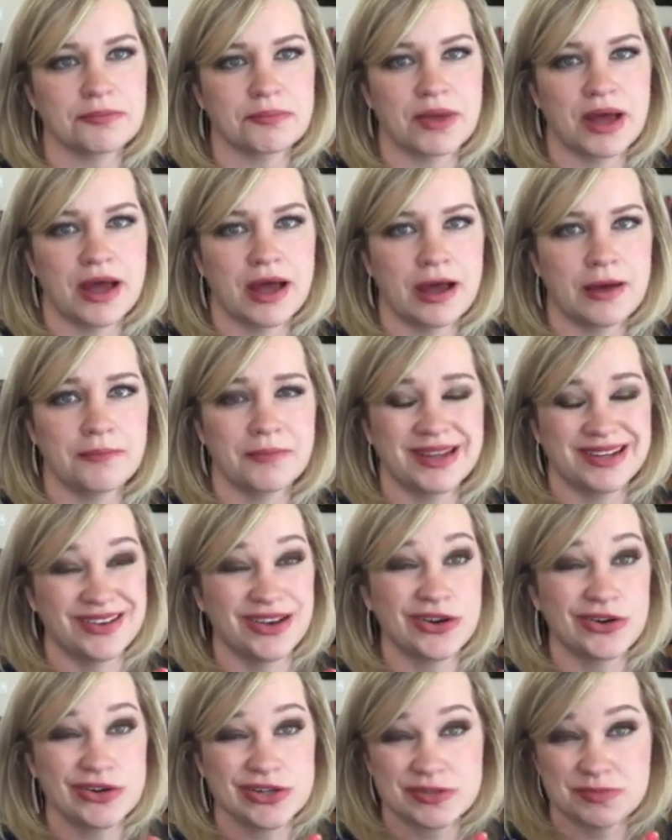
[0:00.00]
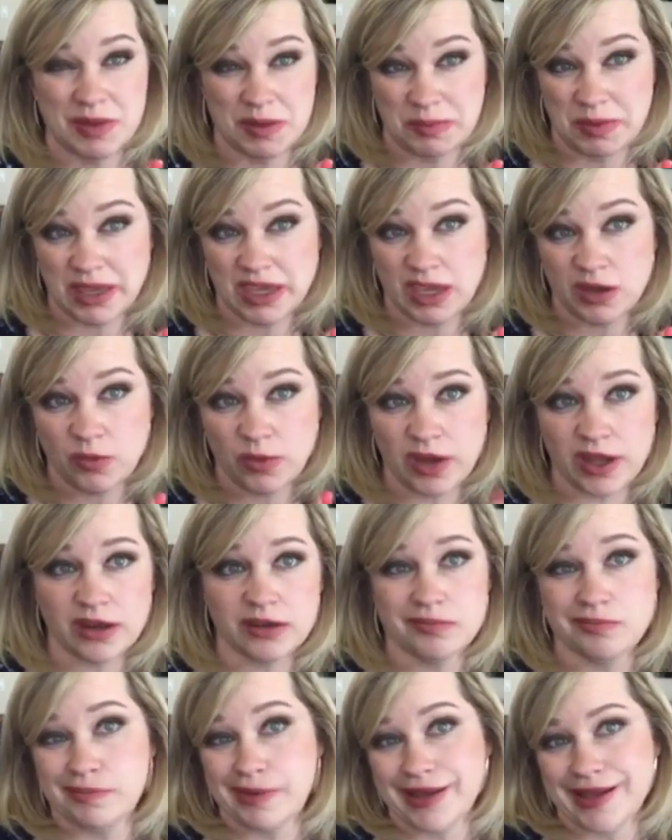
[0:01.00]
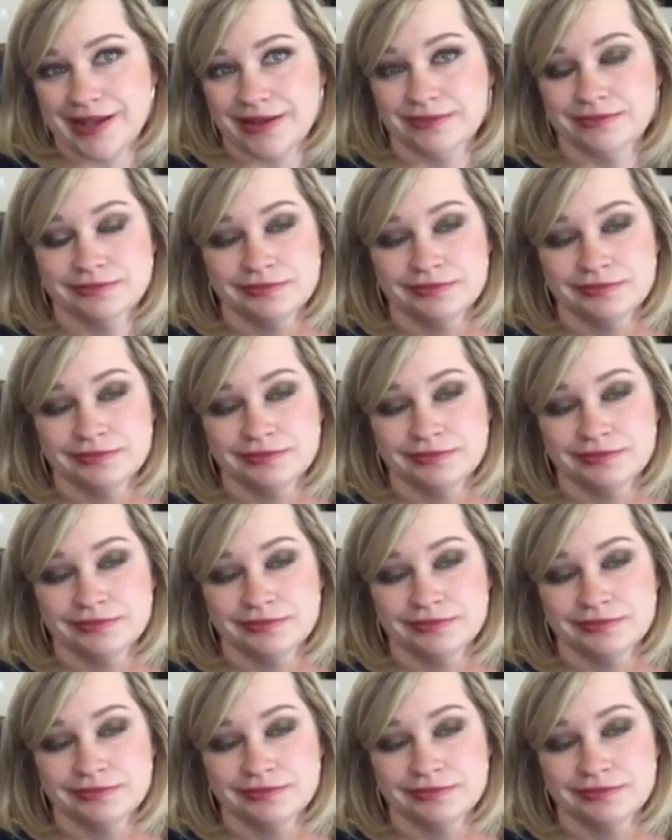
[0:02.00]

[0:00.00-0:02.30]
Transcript: My daughter is my picky one, but